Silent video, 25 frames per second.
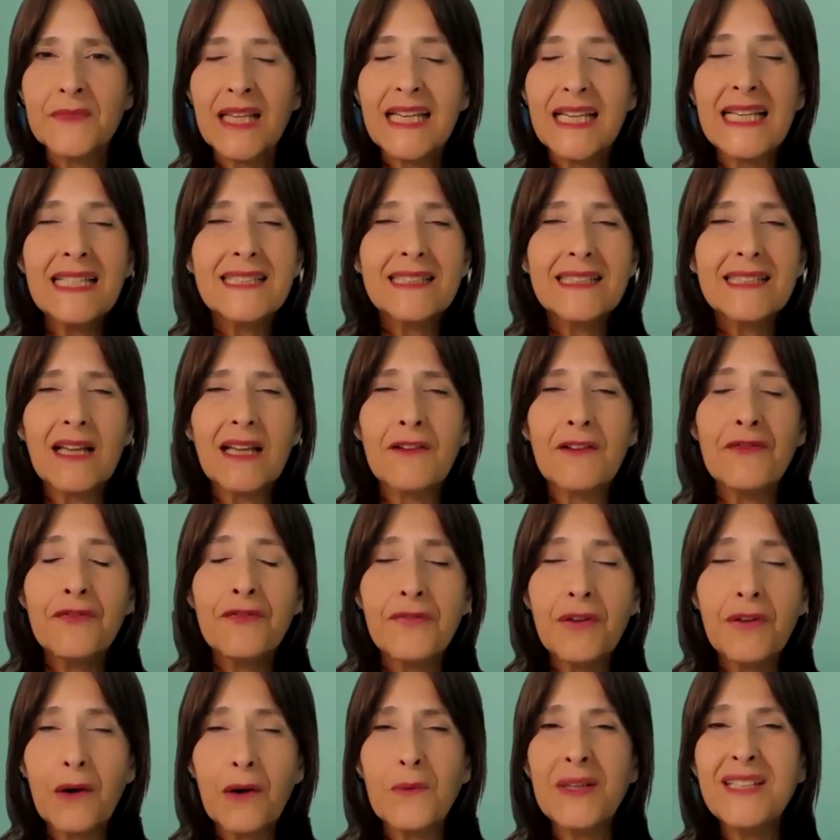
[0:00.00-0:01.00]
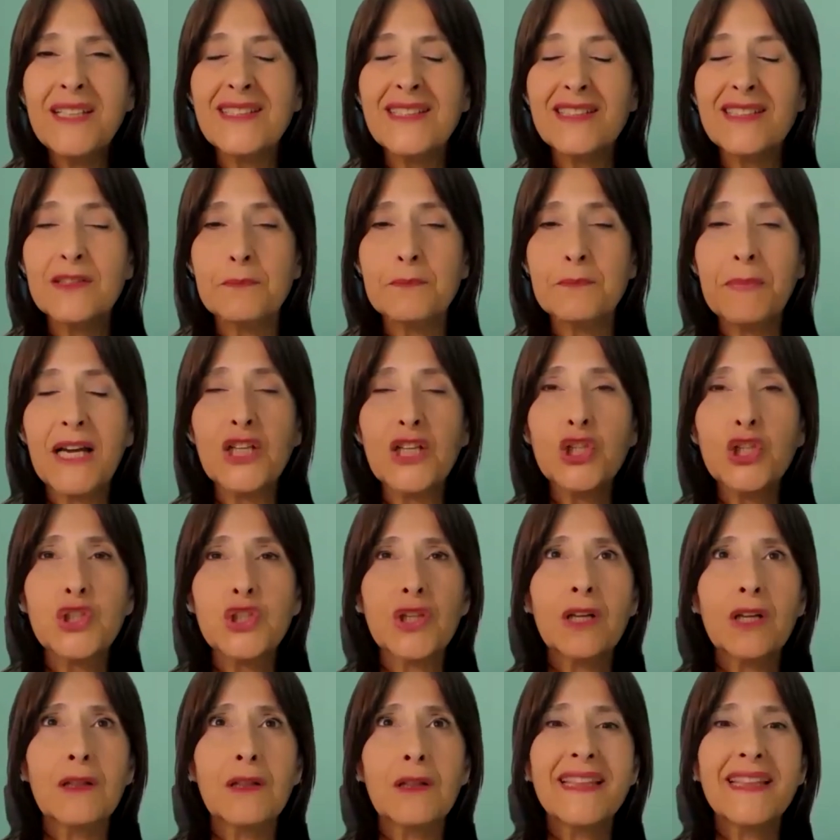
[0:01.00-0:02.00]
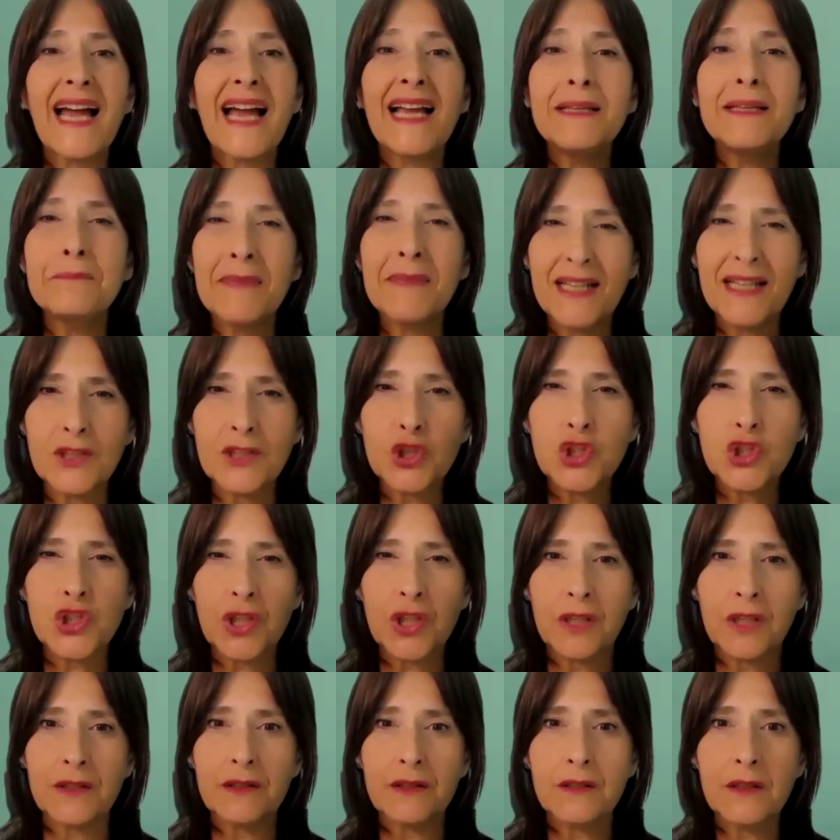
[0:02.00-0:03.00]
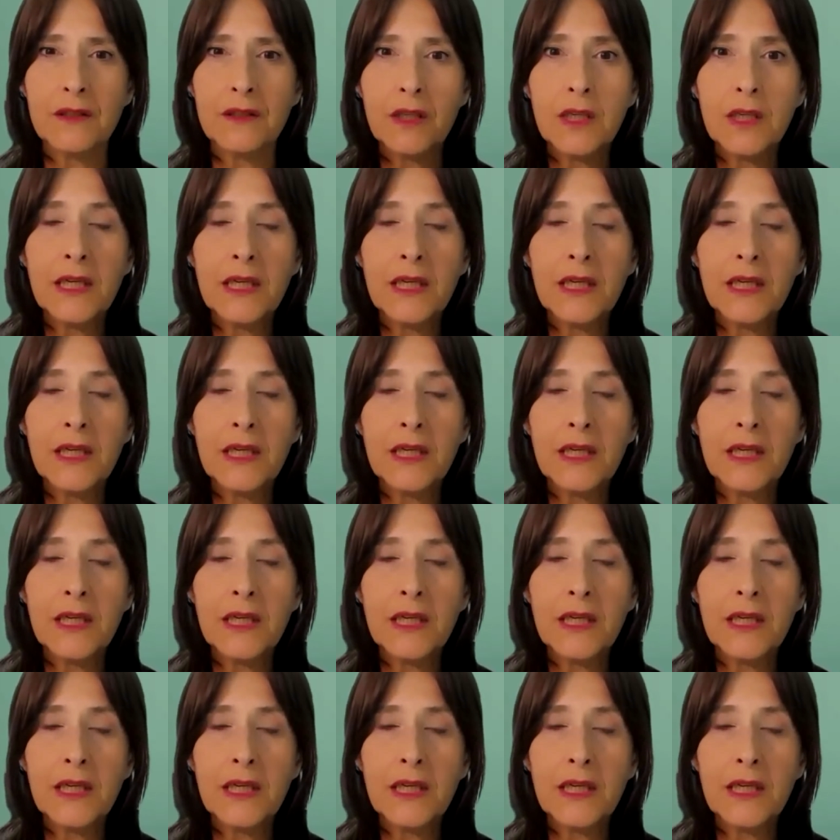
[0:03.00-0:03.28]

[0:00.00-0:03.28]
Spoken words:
it's a very special dimension.